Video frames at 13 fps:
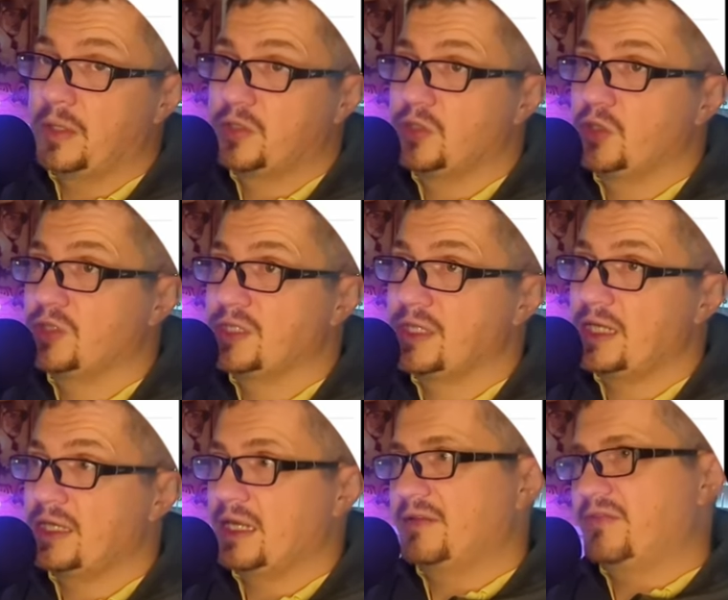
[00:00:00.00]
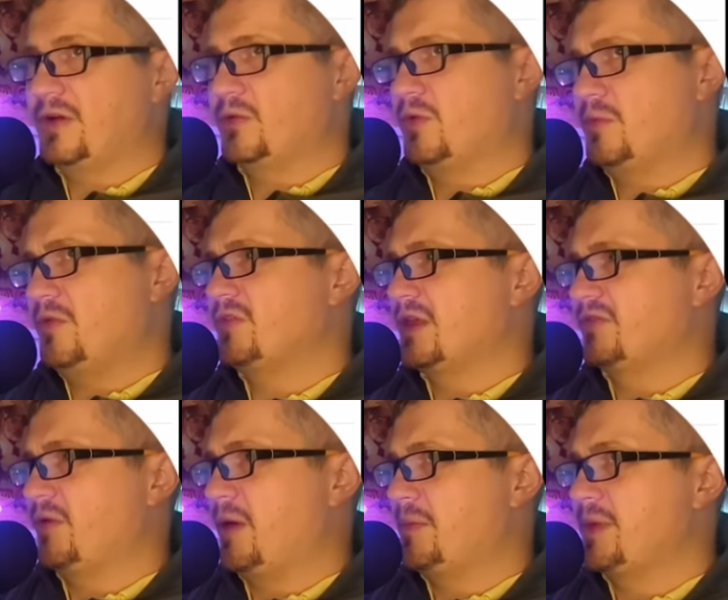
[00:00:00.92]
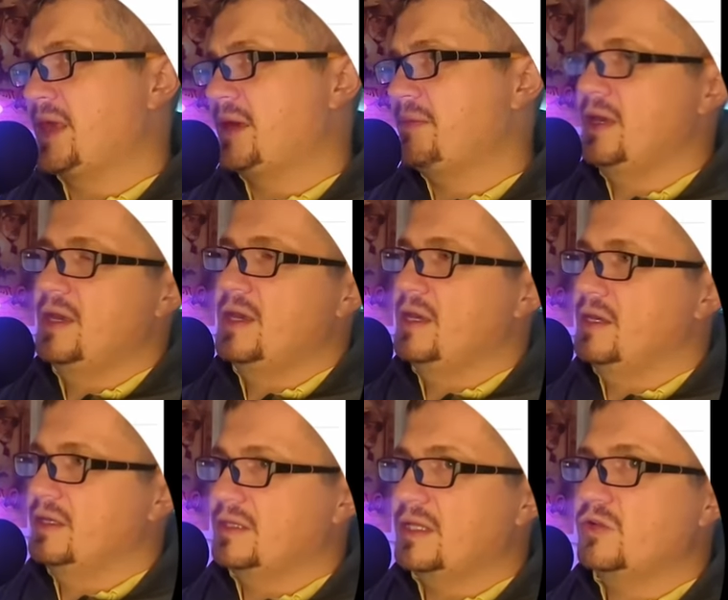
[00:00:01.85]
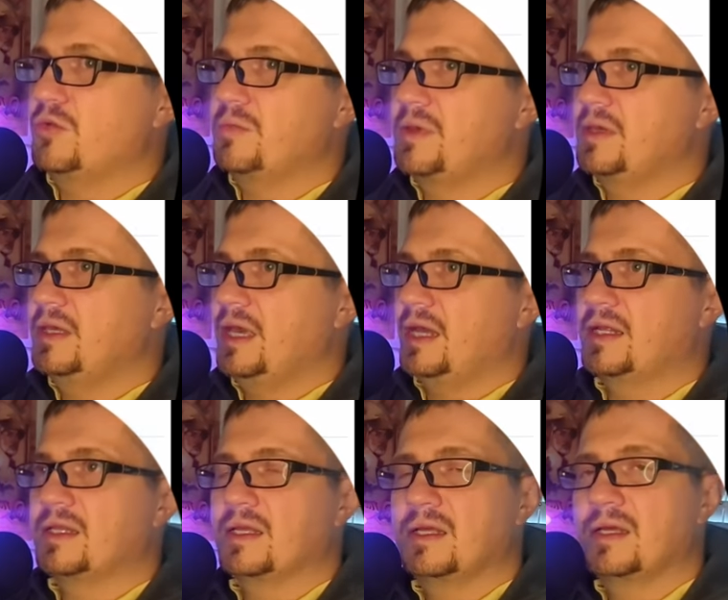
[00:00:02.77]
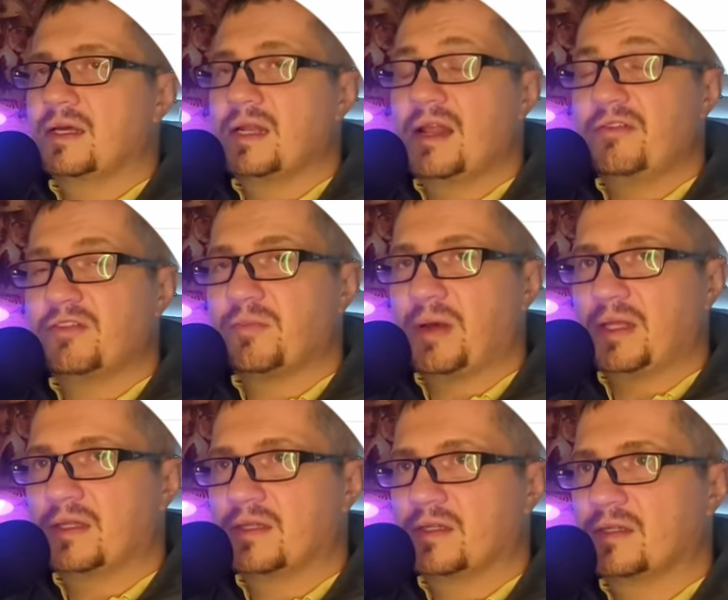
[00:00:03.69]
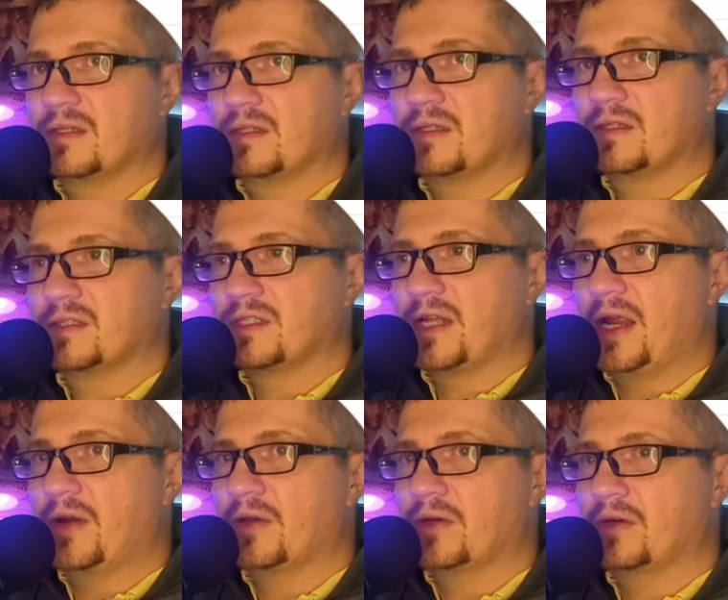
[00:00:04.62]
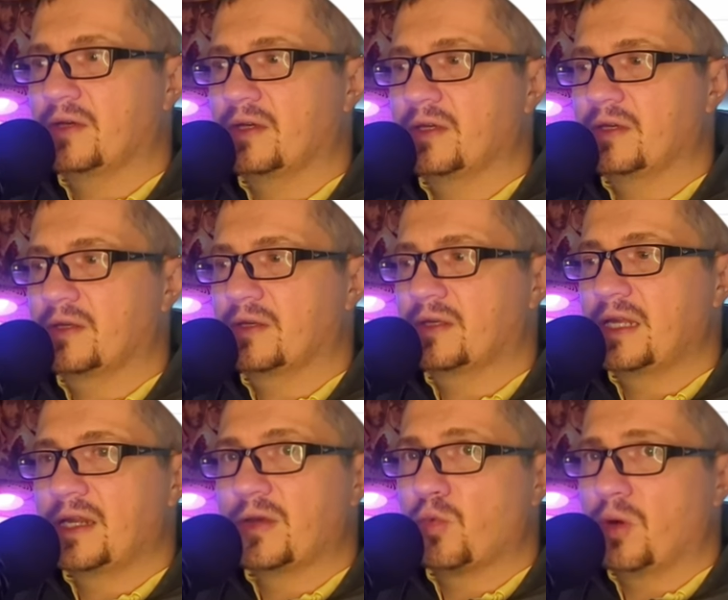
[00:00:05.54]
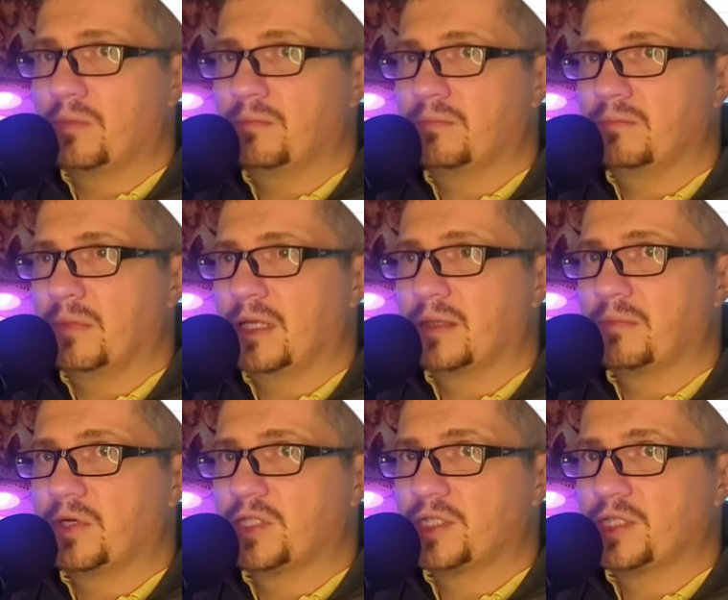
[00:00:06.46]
using that, and if I remove that from npm, that could be another left-pad scenario, killing one other project.